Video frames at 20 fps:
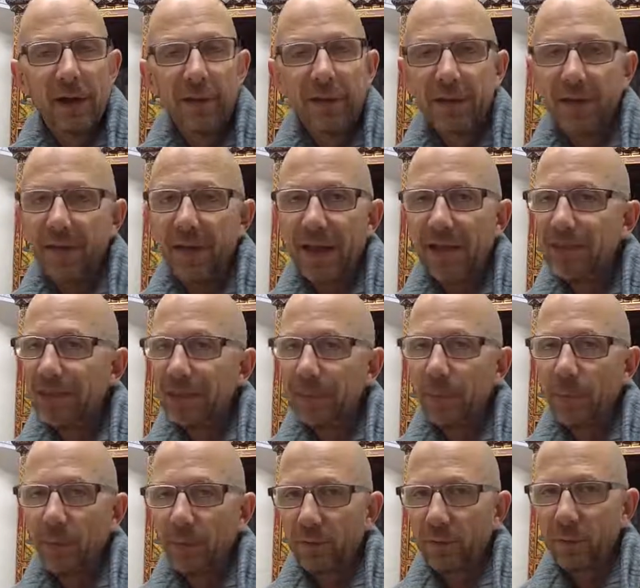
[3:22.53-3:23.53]
these antique
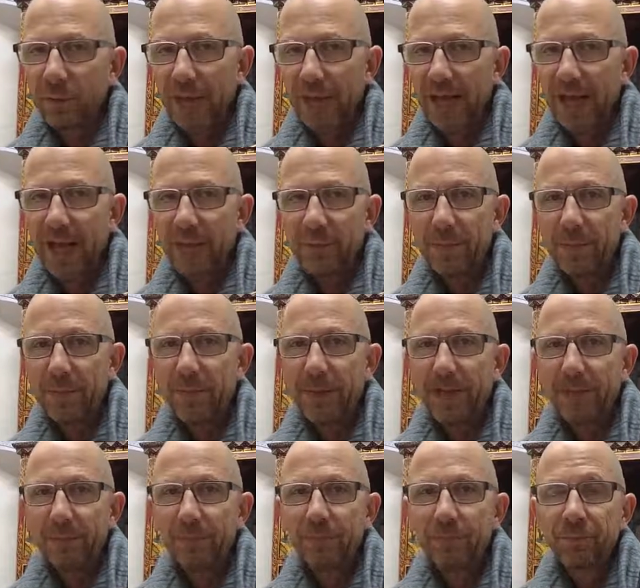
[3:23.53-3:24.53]
bowls really can't be
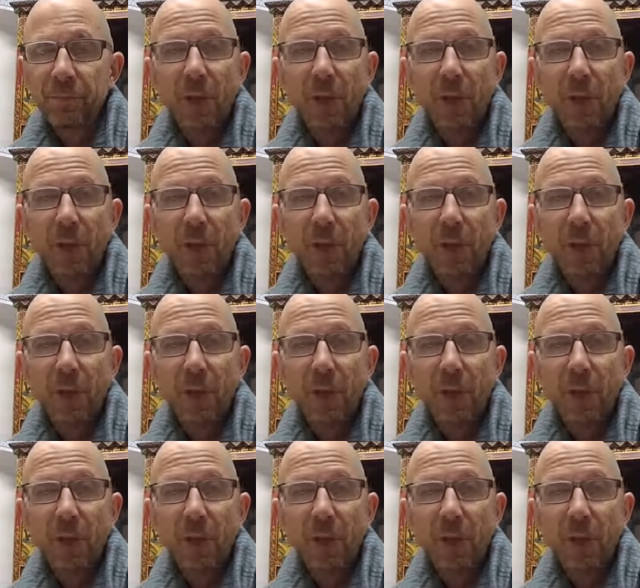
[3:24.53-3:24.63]
beat.